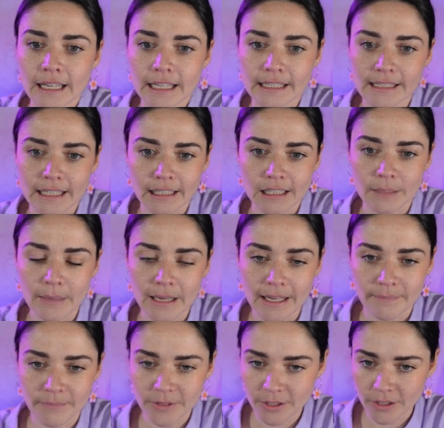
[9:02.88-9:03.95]
Exactly
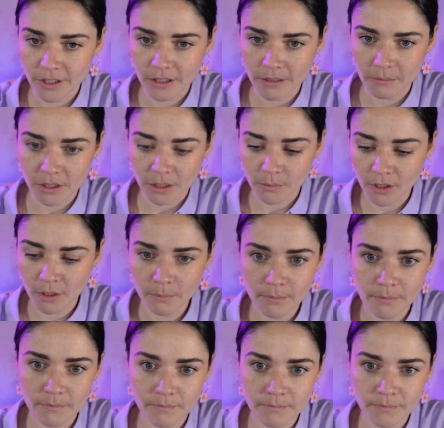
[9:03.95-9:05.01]
me. So I'm going to pop
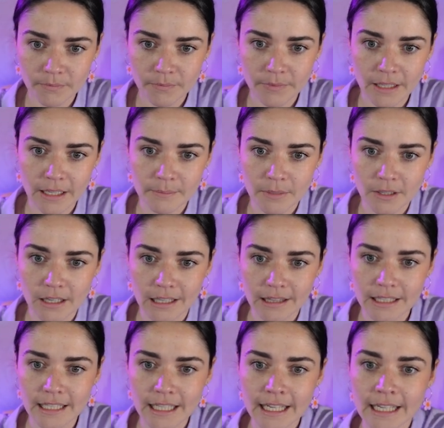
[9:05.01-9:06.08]
that
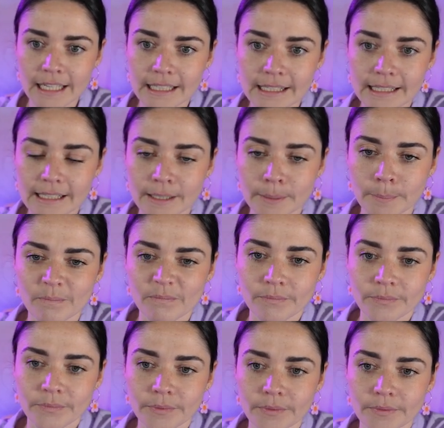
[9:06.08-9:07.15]
behind the text.
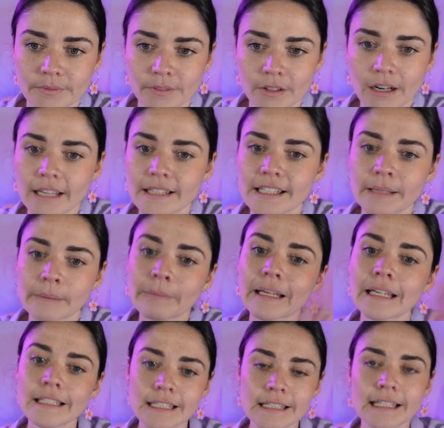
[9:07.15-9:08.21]
All right? So you
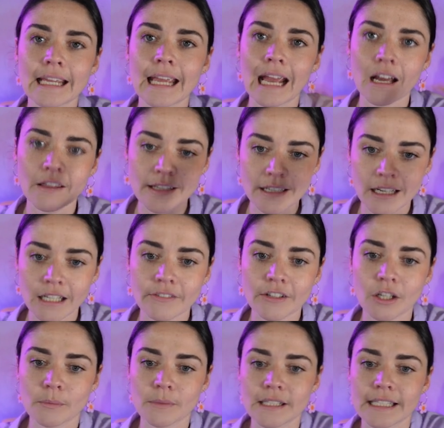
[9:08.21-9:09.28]
begin to see how this kind of
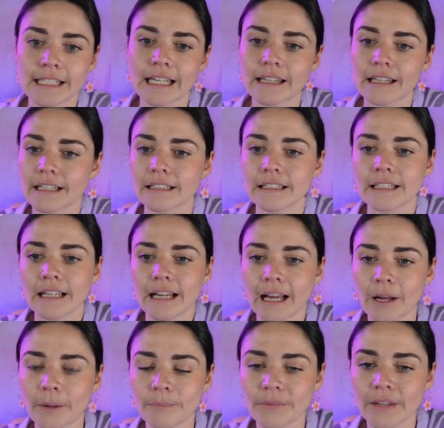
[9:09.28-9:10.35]
comes together
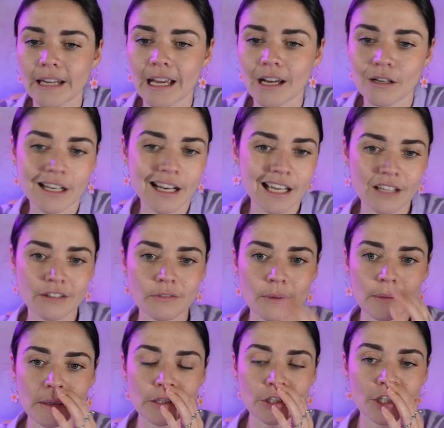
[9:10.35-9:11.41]
and how it kind
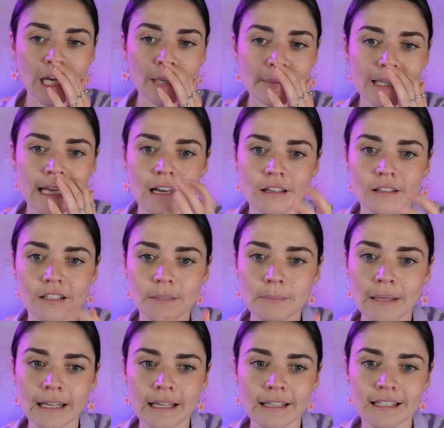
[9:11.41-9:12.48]
of shapes out to
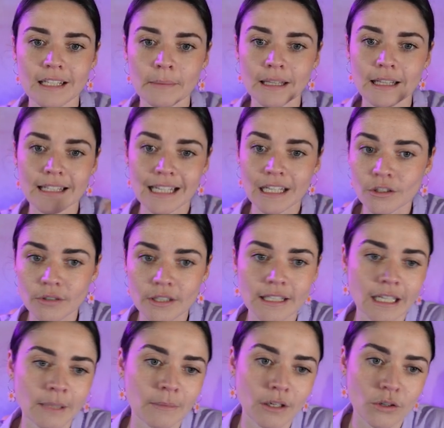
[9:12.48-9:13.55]
be something that's
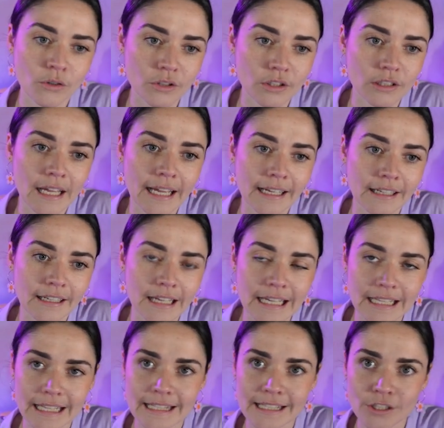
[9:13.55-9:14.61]
interesting, but not to like,
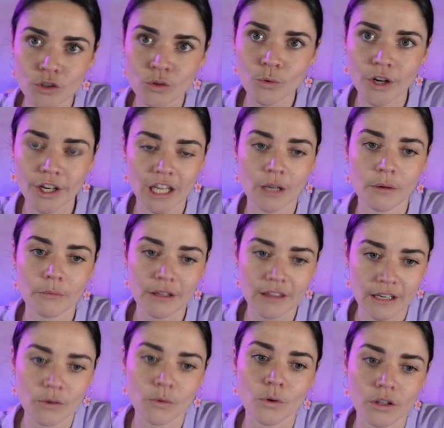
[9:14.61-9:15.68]
it's still working
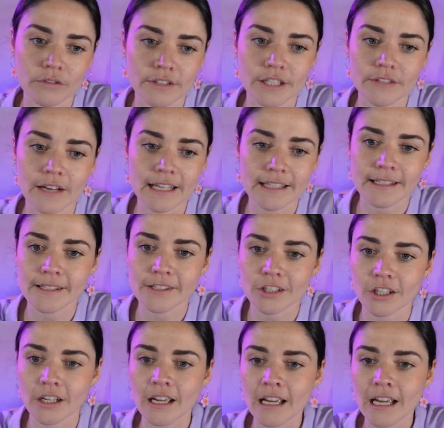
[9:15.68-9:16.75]
within all of the devices. So
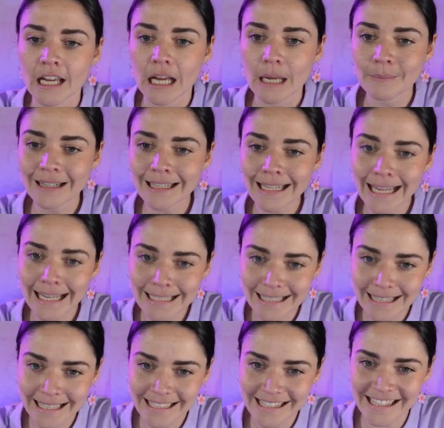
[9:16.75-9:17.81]
I'm going to end
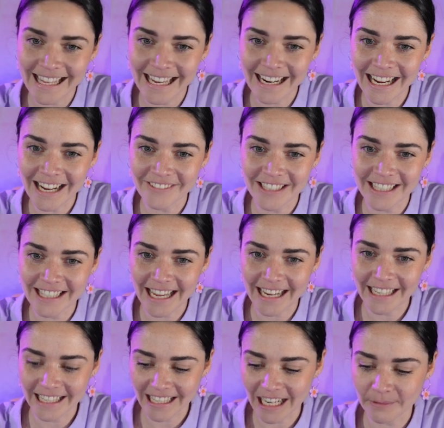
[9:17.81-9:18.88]
things there after just
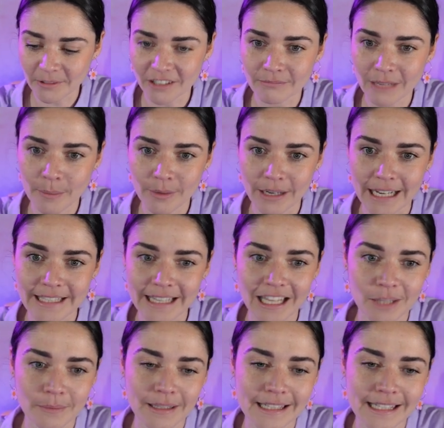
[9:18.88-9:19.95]
adding a couple of my brand
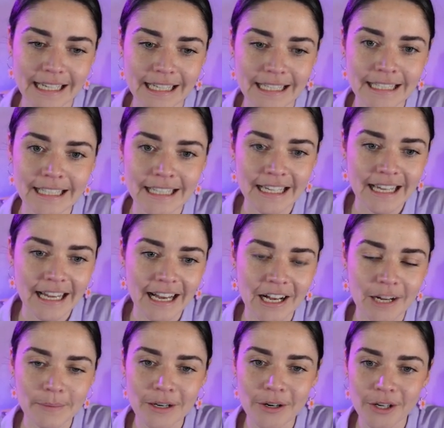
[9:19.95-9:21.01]
elements in.
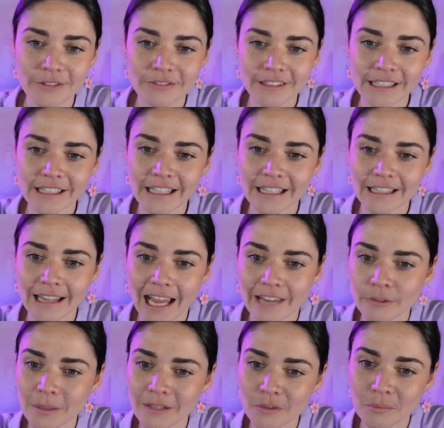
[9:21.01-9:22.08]
And hopefully you can
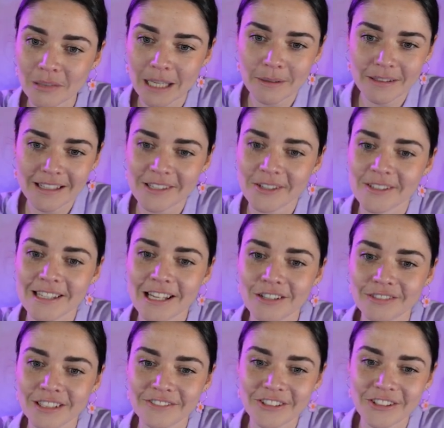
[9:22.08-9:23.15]
have a bit of a play with this
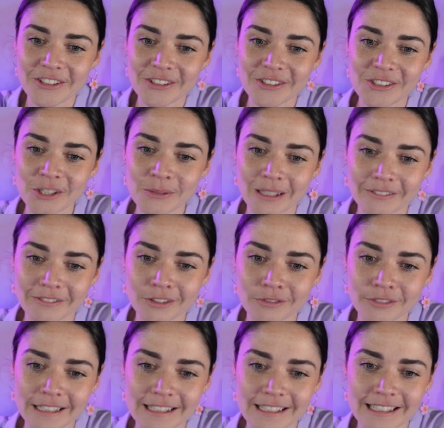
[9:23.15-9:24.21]
yourself. If you do one, feel
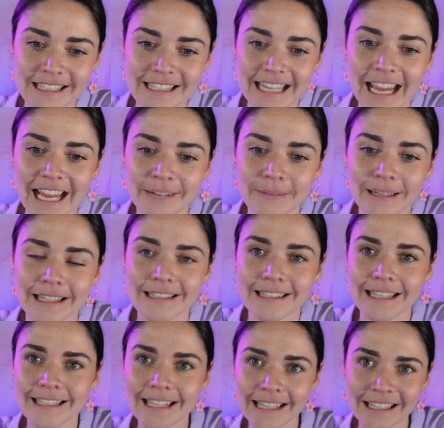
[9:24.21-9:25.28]
free to tag me and
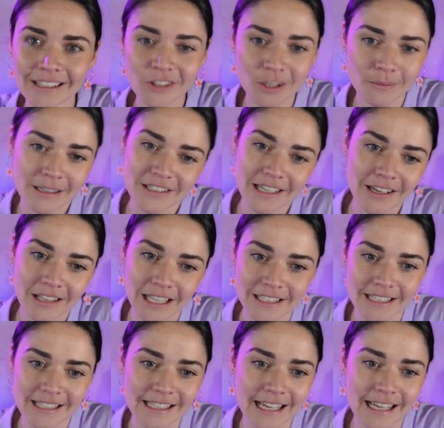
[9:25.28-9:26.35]
say, Jacqui, look at my channel. I
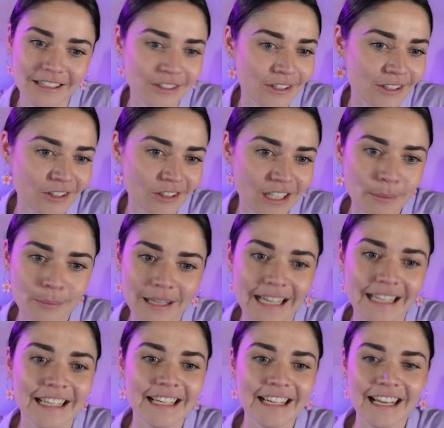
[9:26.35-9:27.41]
just used your
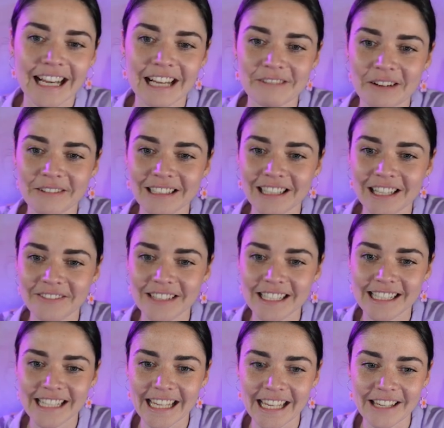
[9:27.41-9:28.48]
template. I would love
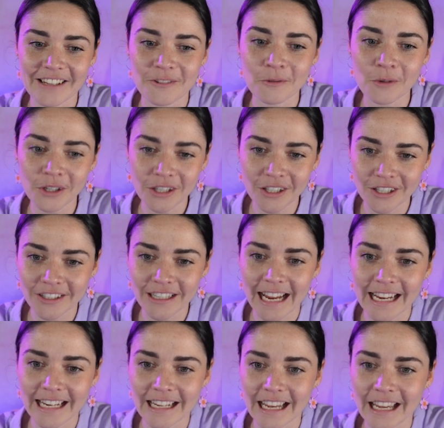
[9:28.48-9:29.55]
to see what you
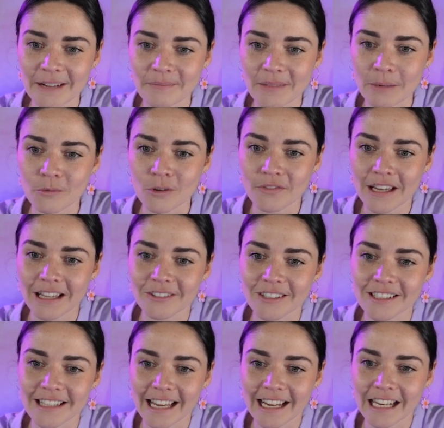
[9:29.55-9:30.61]
create and what that
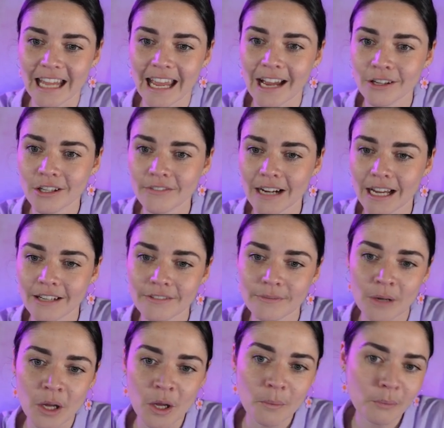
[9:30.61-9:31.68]
looks like and how you've kind of
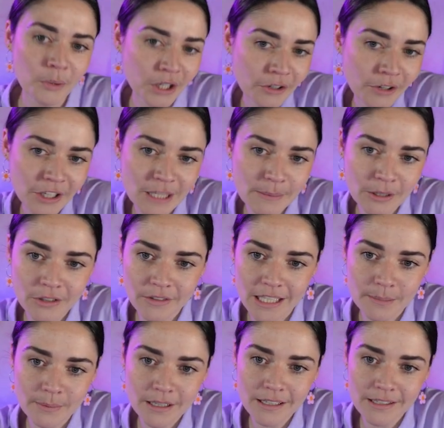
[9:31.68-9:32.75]
put your own spin on
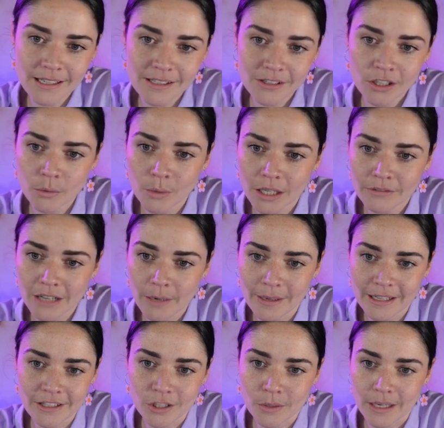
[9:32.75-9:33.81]
this, because there's no one right
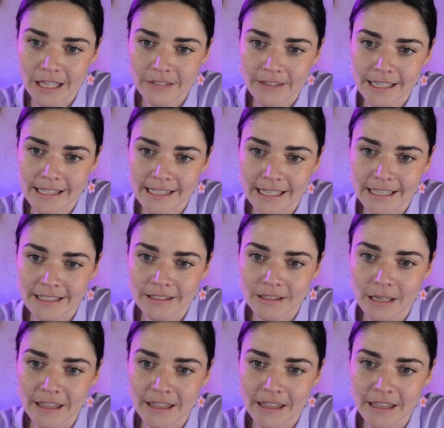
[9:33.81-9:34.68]
way to do any of these things.